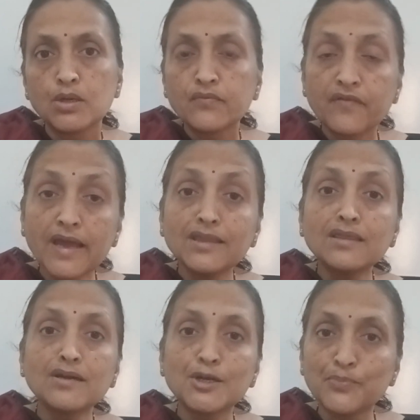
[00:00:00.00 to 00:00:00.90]
Where
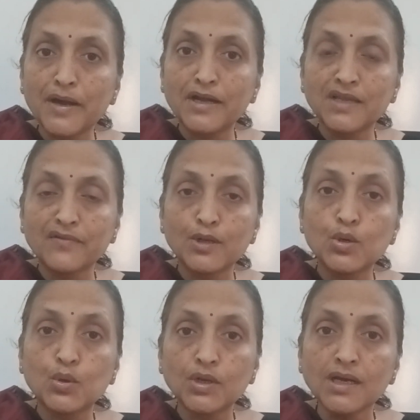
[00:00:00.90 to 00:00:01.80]
the third party will
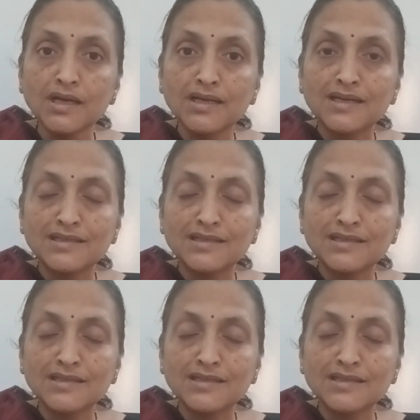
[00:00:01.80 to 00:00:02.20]
go, na?